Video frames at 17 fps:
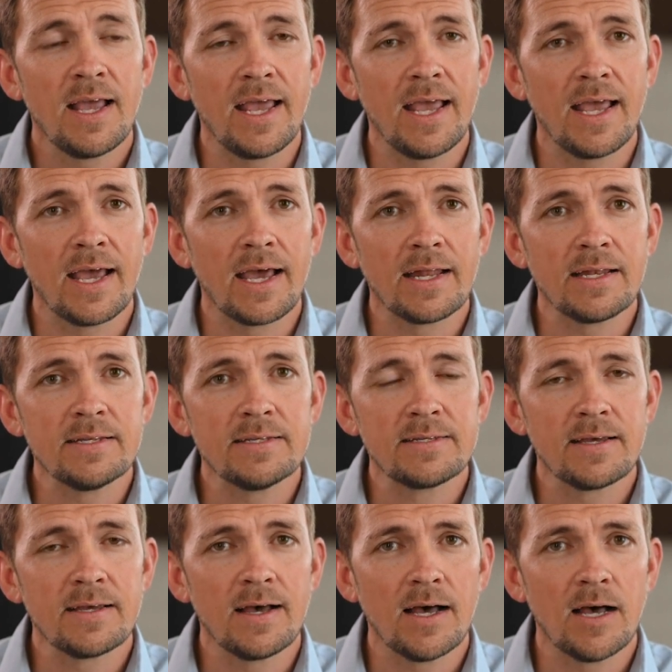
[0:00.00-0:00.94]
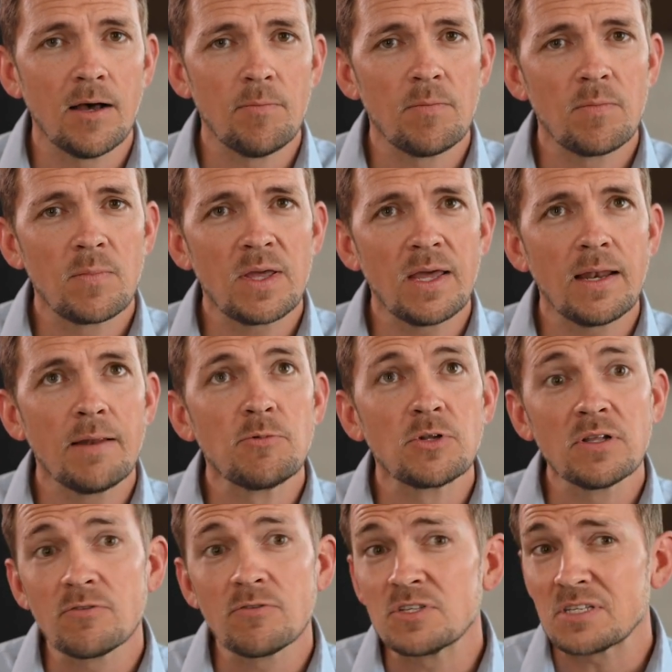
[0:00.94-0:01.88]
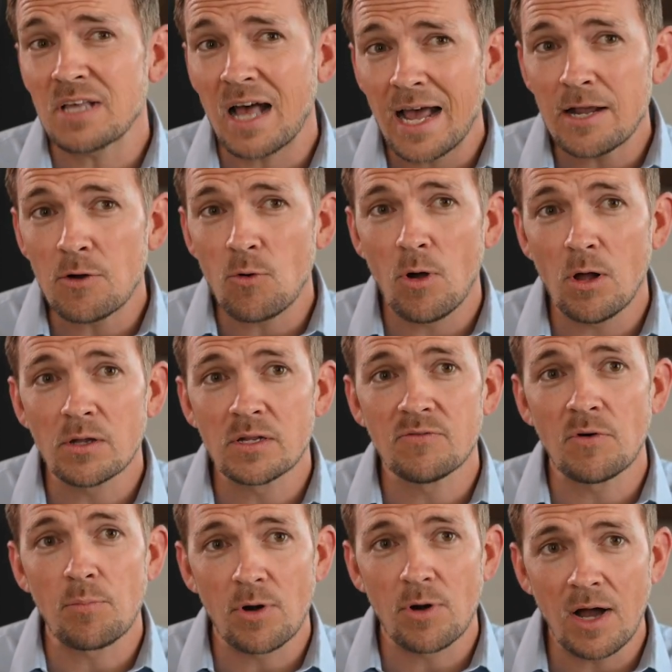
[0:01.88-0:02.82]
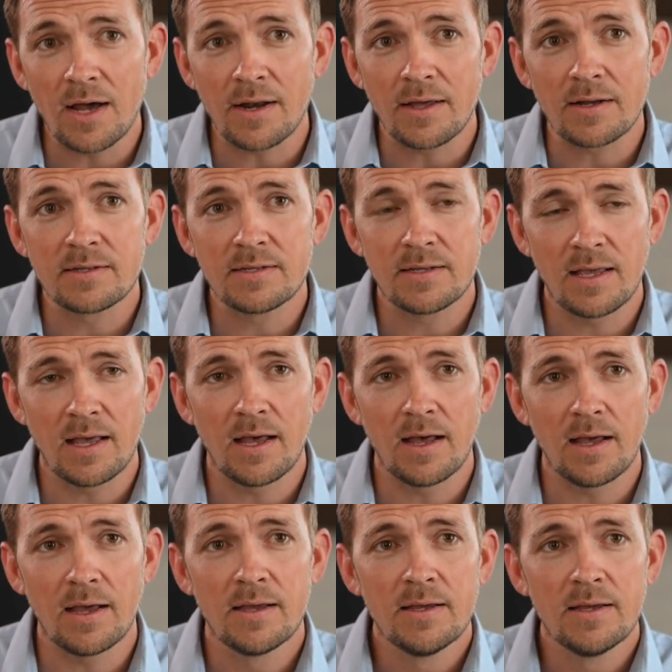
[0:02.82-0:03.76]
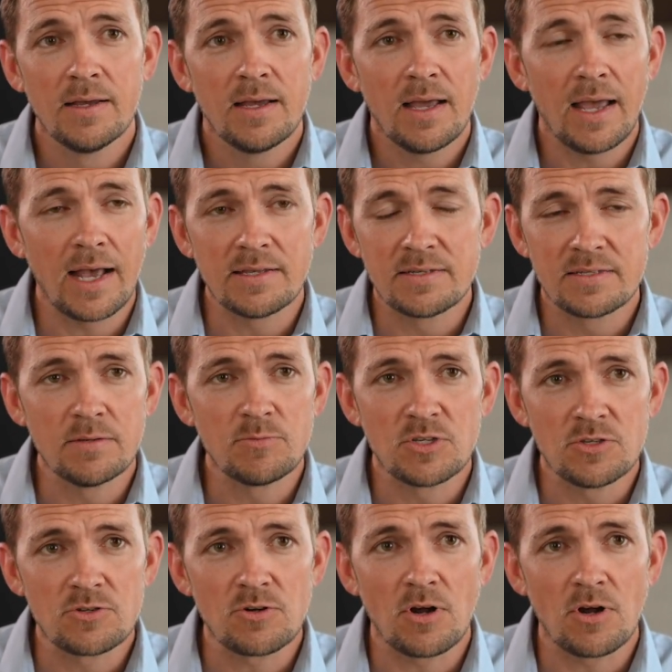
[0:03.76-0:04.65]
and, um, and, and delivers as high quality of a product uh, as Simpson